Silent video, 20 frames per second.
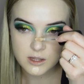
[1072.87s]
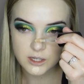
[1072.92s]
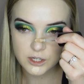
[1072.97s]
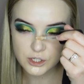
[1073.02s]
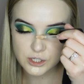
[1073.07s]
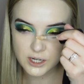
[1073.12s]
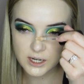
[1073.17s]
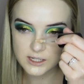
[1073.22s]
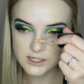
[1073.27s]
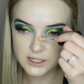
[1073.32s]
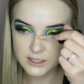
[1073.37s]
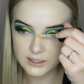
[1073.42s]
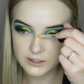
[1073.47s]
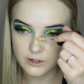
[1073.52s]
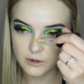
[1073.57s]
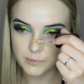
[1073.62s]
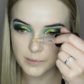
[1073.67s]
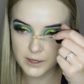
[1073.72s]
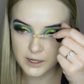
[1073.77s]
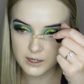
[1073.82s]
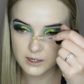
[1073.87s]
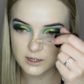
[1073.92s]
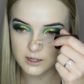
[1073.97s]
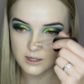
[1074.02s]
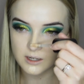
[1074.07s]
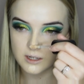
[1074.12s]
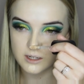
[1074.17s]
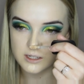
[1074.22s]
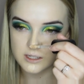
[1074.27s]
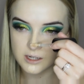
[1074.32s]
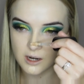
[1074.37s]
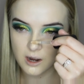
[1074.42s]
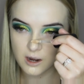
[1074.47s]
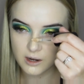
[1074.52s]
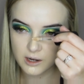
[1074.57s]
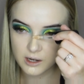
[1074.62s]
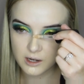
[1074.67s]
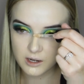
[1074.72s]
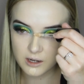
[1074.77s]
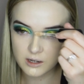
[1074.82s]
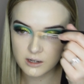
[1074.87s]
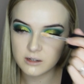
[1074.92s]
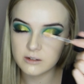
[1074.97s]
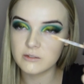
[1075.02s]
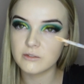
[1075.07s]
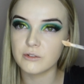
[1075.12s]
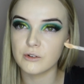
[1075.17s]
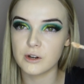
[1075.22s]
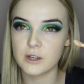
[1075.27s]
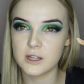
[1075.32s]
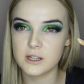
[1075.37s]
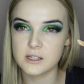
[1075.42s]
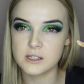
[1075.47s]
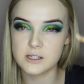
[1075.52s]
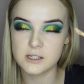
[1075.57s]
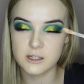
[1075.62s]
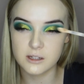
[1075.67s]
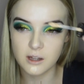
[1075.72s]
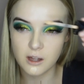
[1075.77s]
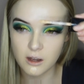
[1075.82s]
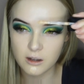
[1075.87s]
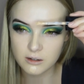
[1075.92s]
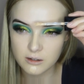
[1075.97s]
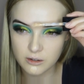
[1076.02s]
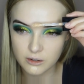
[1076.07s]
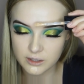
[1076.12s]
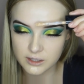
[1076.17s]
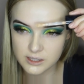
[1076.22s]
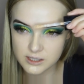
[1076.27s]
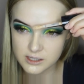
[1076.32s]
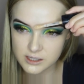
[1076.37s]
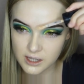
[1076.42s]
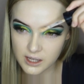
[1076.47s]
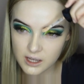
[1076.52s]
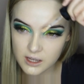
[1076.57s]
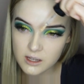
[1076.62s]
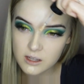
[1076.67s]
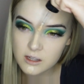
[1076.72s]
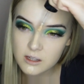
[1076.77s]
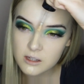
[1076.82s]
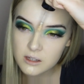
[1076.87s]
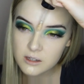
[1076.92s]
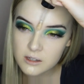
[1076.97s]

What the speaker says: This shade's a little bit dark for a concealer, honestly.